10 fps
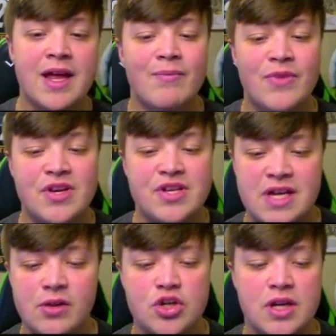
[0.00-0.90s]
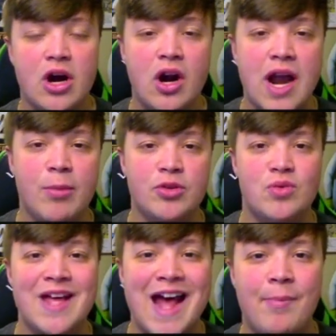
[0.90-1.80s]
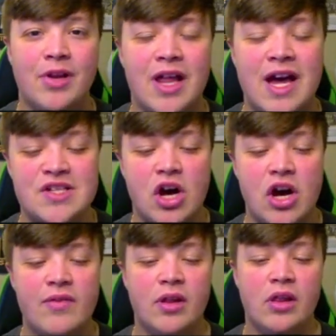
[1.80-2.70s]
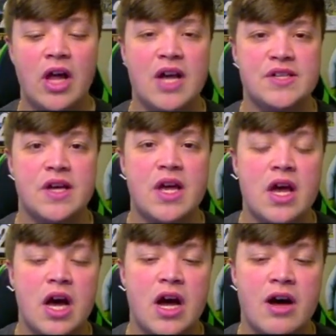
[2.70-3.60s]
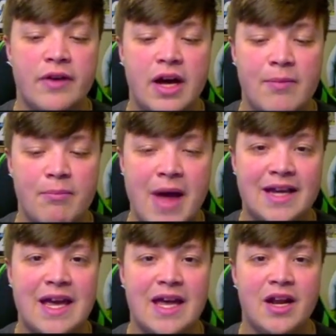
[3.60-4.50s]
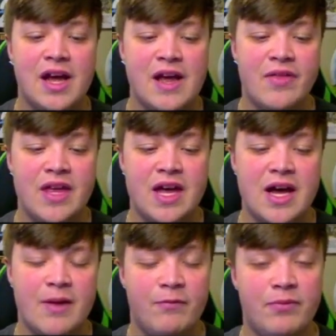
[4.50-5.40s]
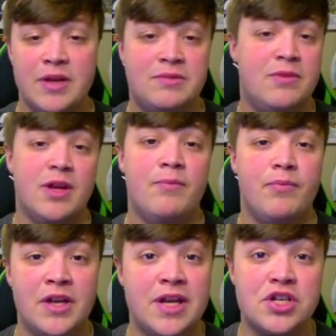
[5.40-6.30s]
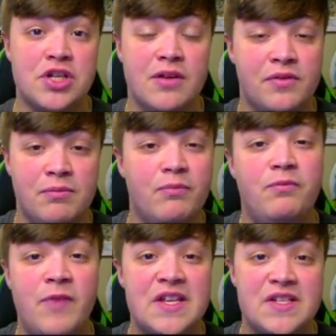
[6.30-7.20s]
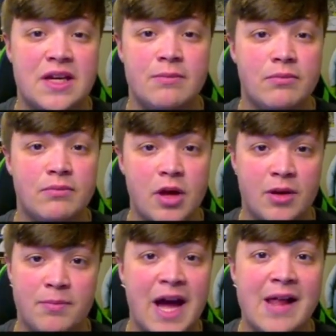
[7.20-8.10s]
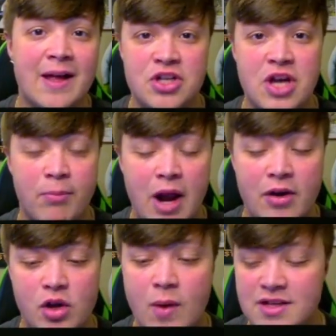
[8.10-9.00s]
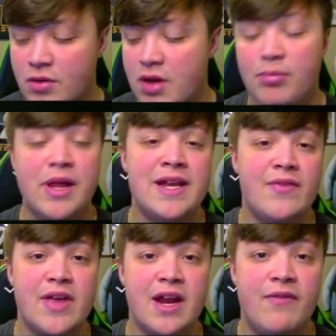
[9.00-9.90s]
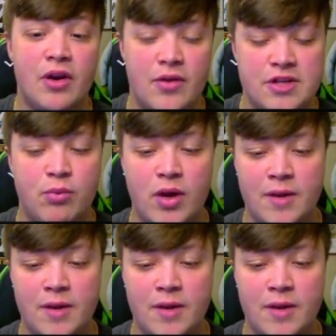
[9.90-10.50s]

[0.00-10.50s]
Steelers are able to capitalize on the loss of Matt Canada and the addition of facing a guy like Jake Browning, who hasn't really played in the NFL to this point.